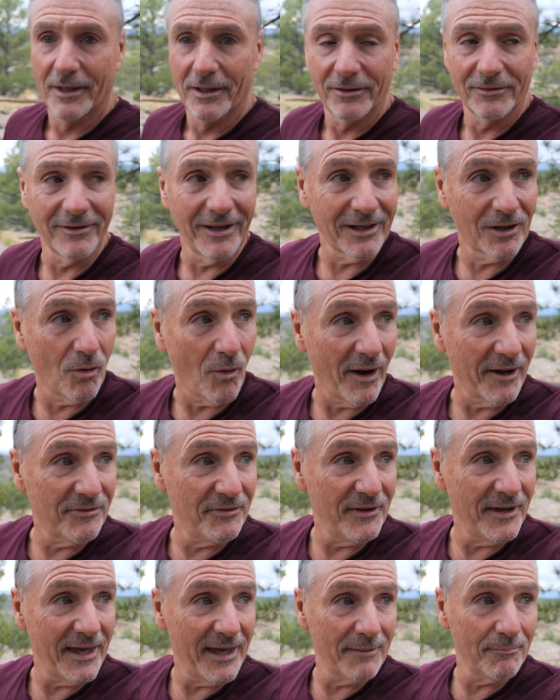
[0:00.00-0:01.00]
it's not quite
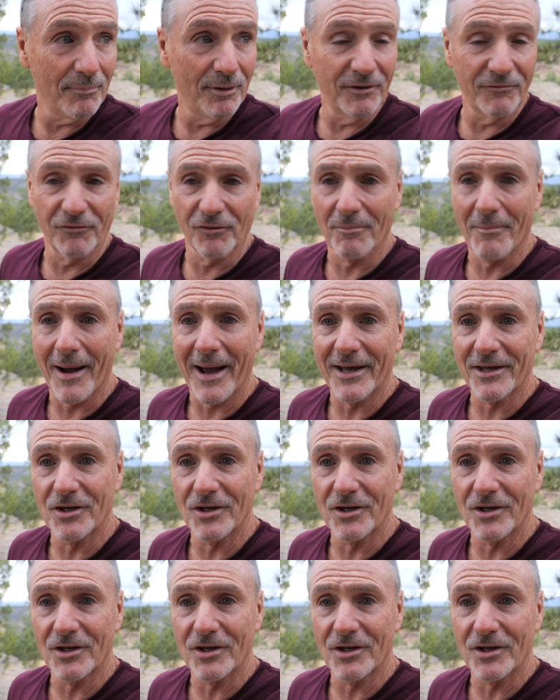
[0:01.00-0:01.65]
the end, but for my